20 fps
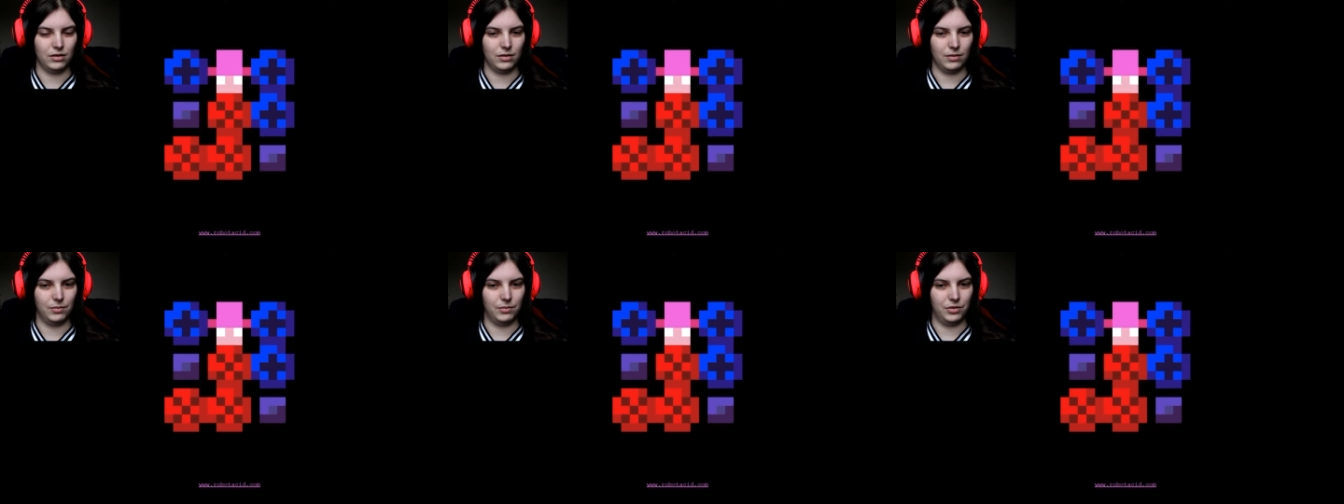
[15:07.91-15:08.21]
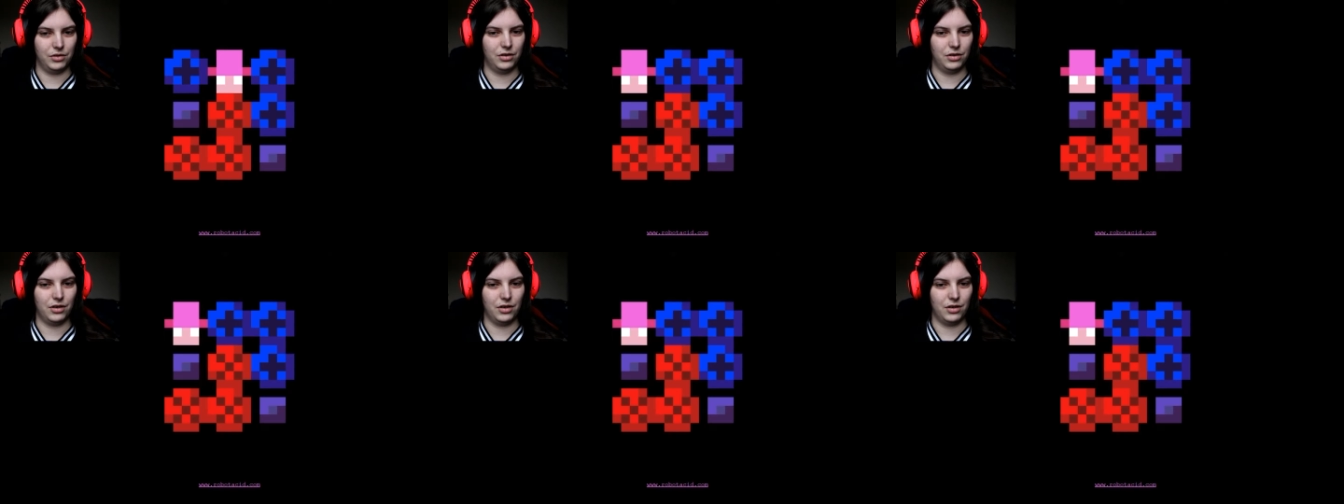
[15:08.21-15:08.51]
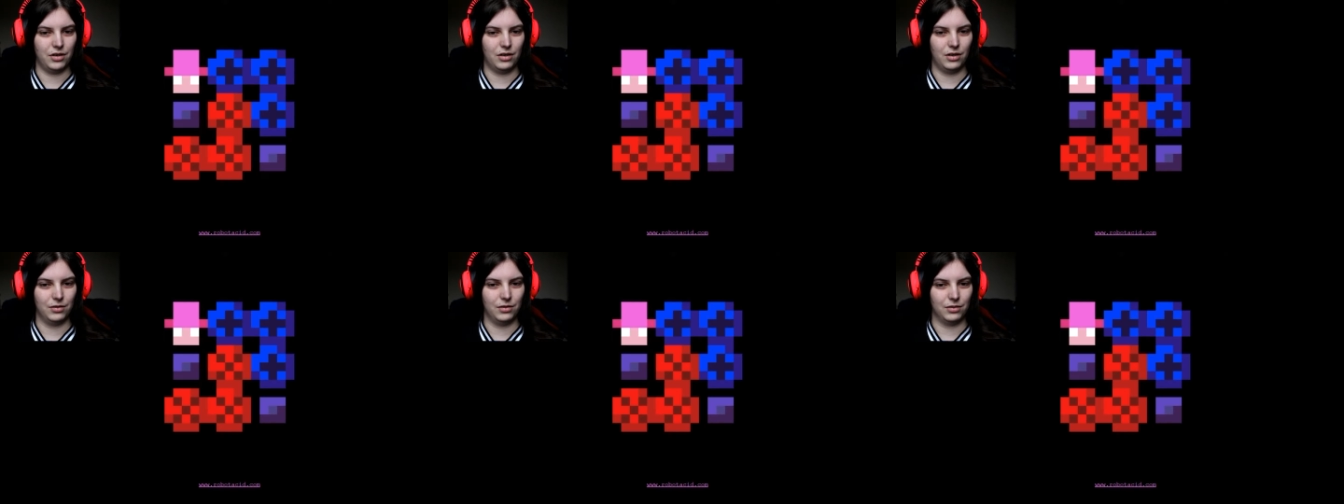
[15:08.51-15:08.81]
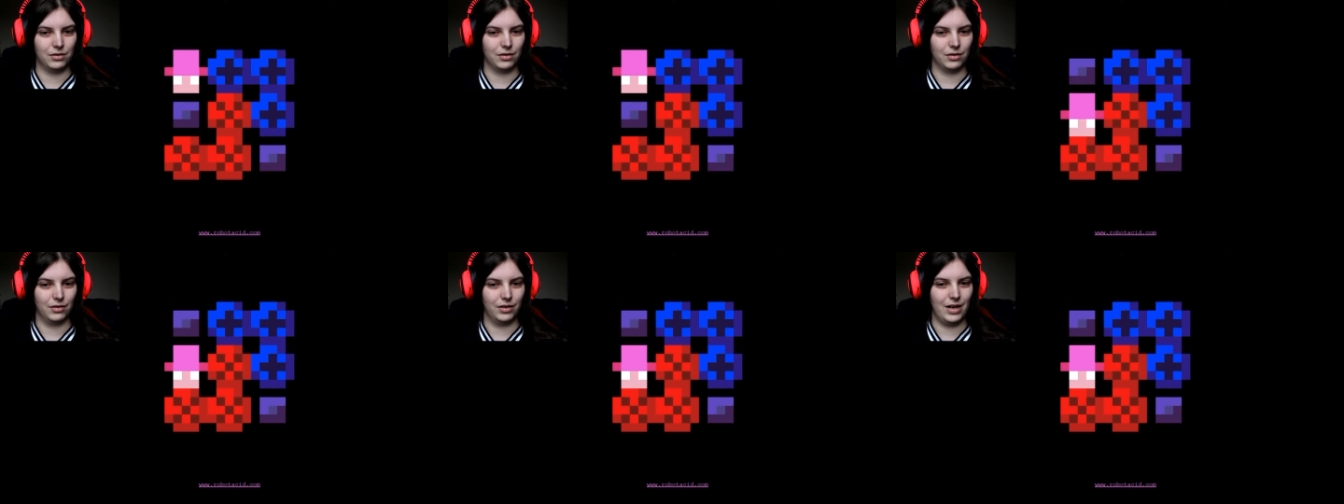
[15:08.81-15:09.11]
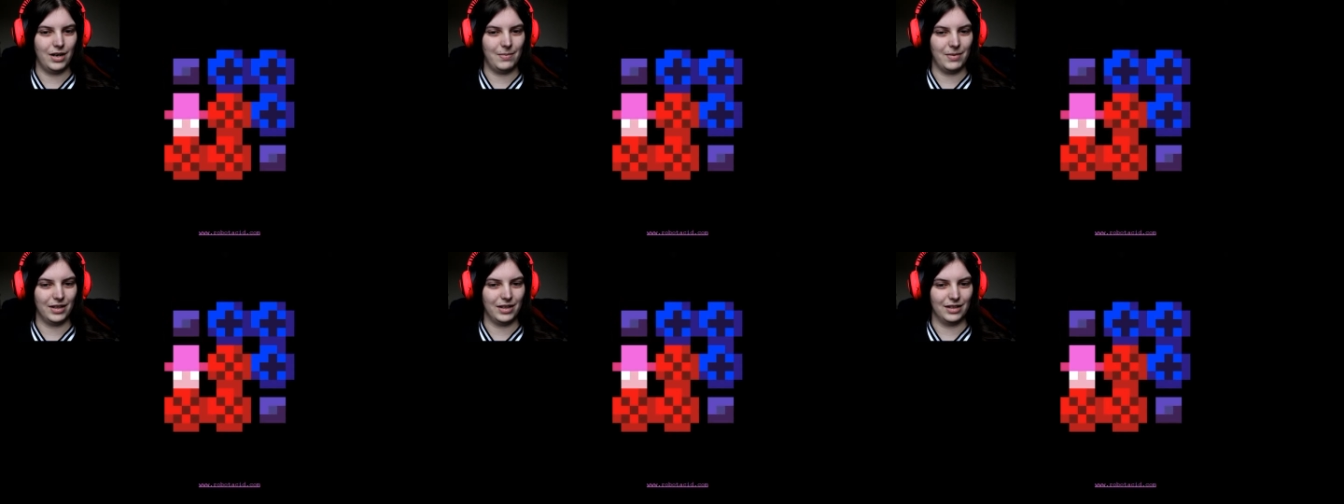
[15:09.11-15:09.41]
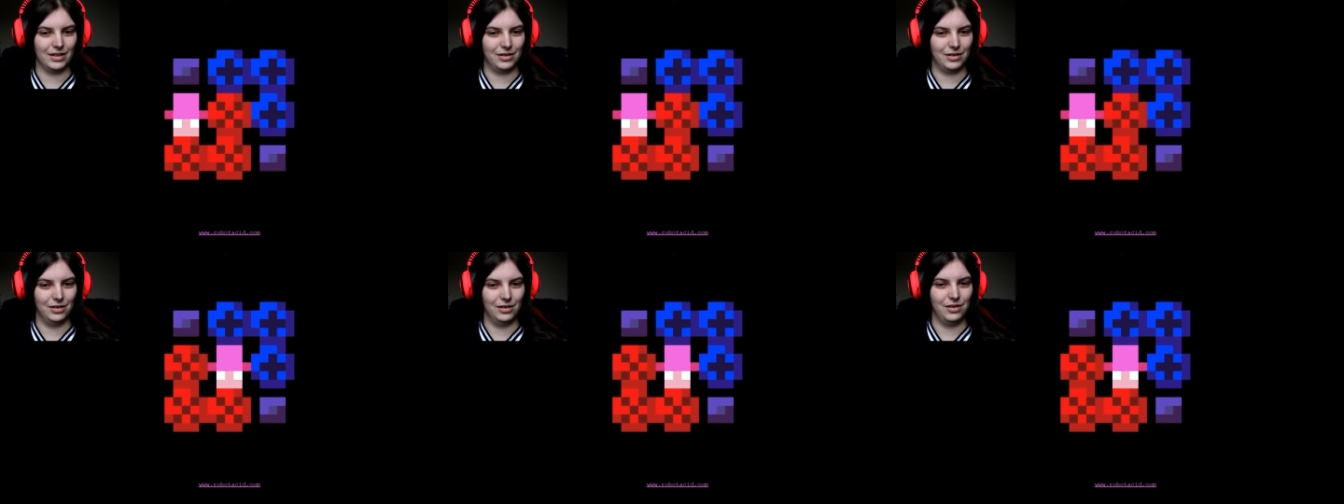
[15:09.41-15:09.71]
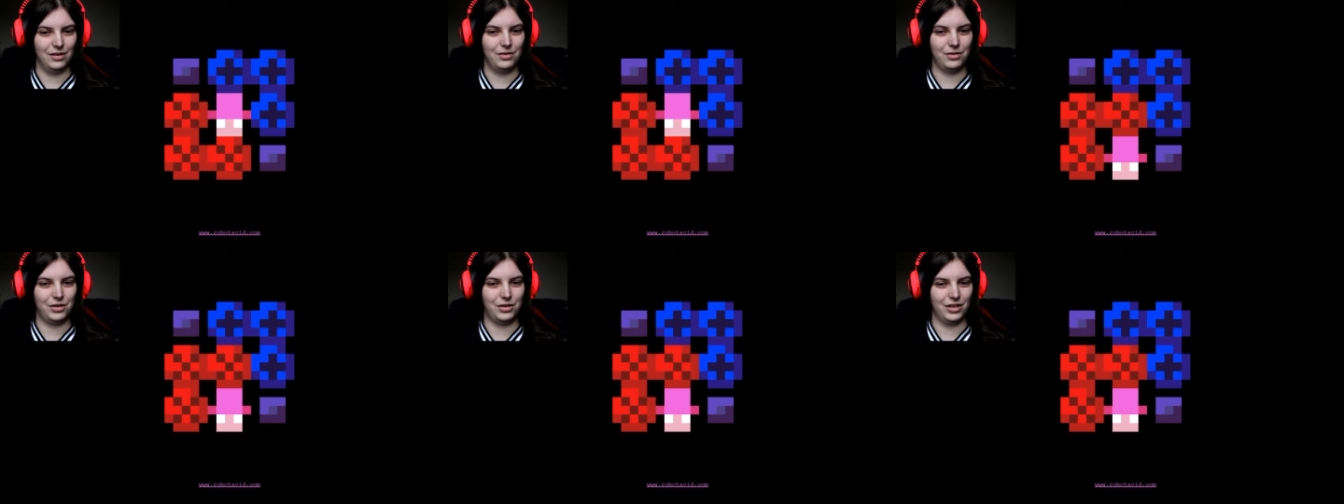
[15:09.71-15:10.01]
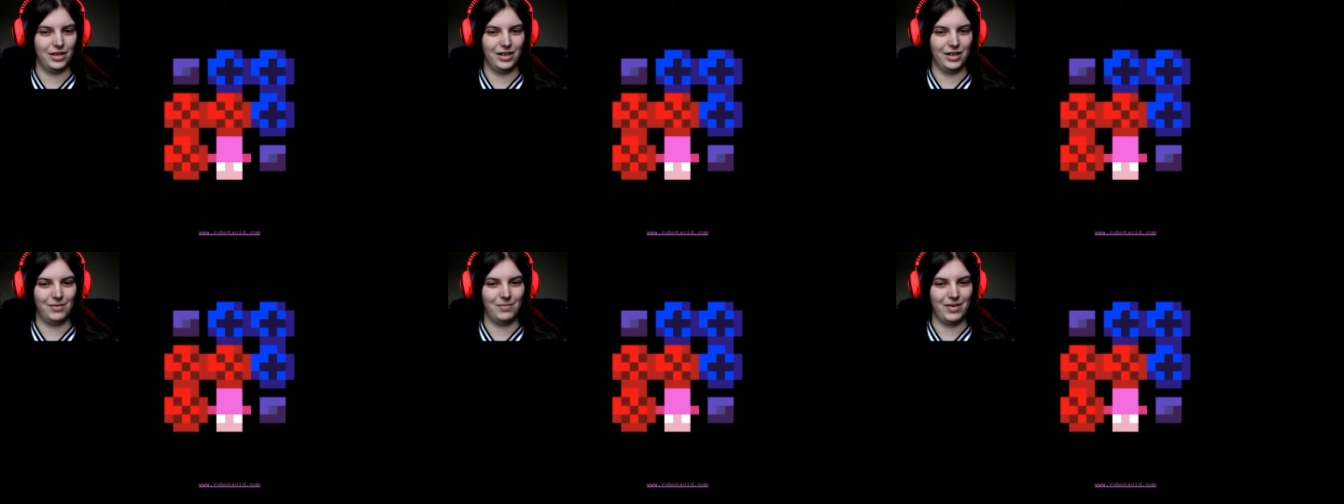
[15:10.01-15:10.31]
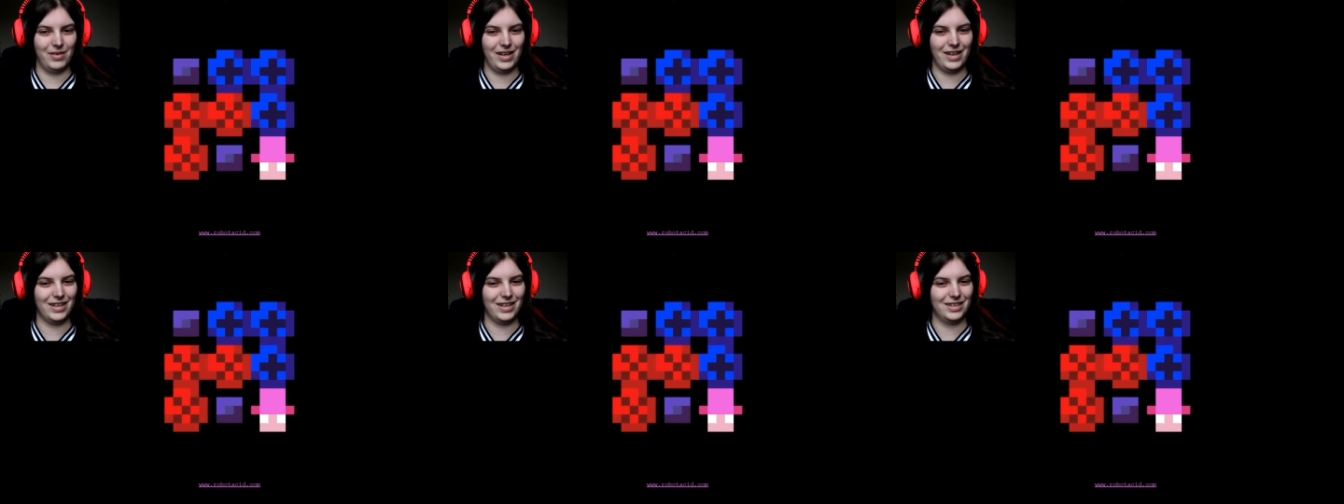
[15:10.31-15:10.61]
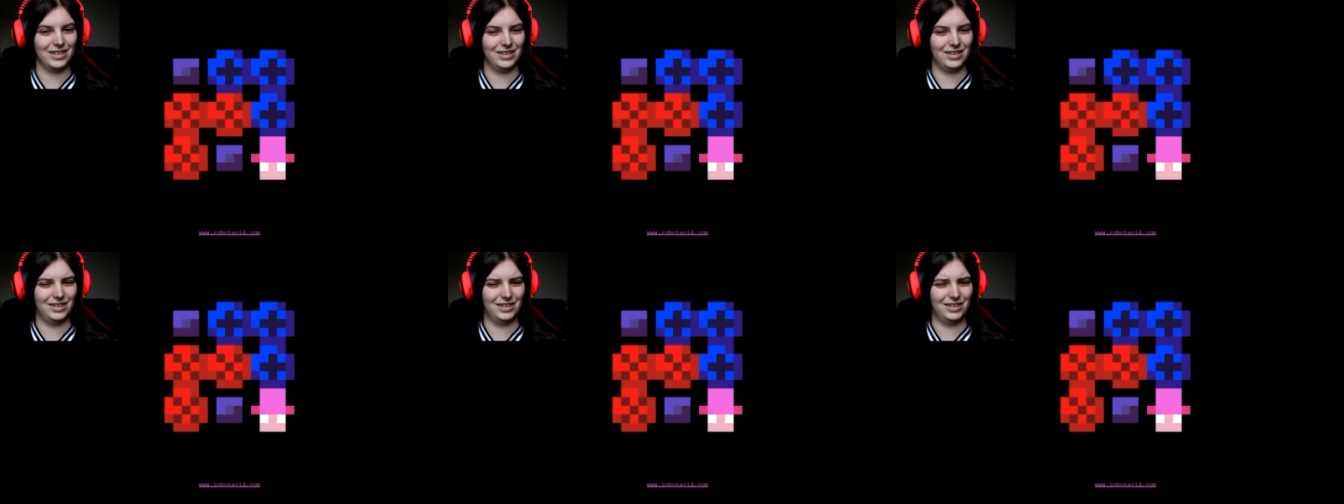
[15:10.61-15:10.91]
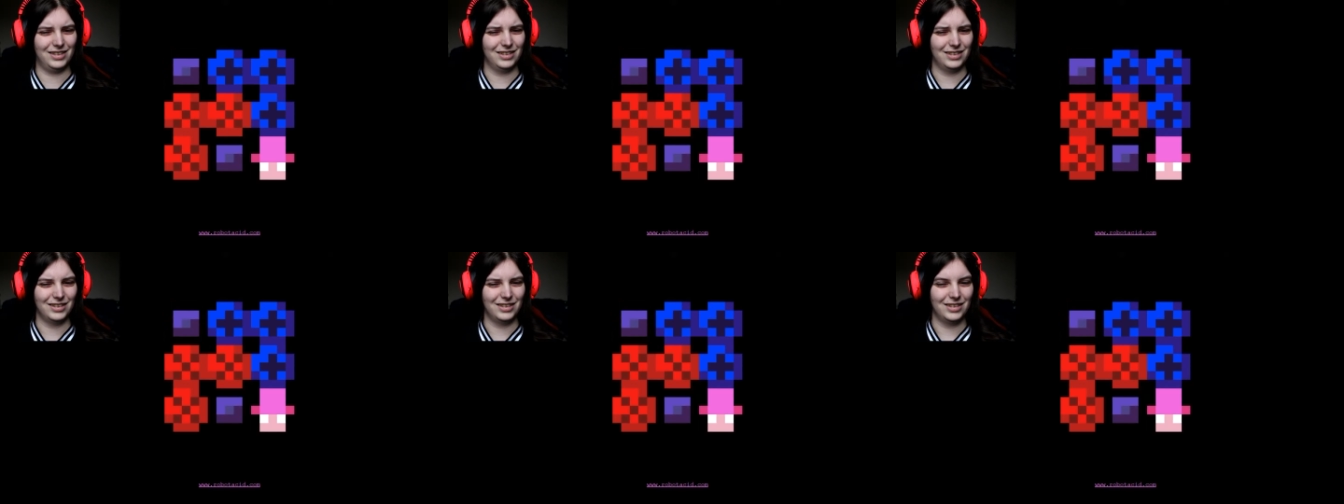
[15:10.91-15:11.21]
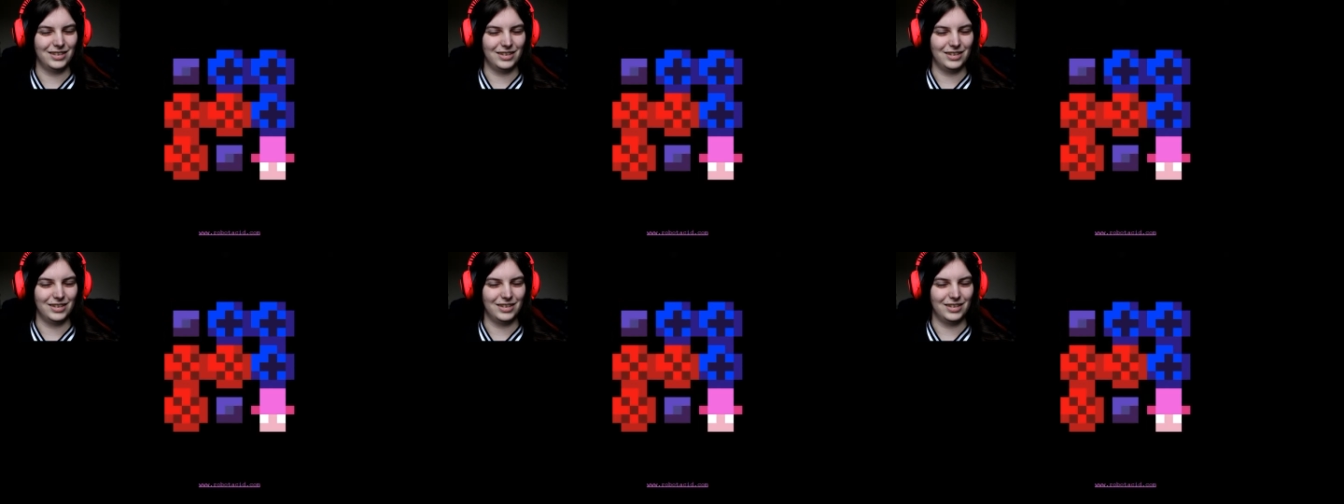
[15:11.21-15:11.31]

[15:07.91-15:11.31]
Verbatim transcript: I'm sure you're all screaming the solution at me, because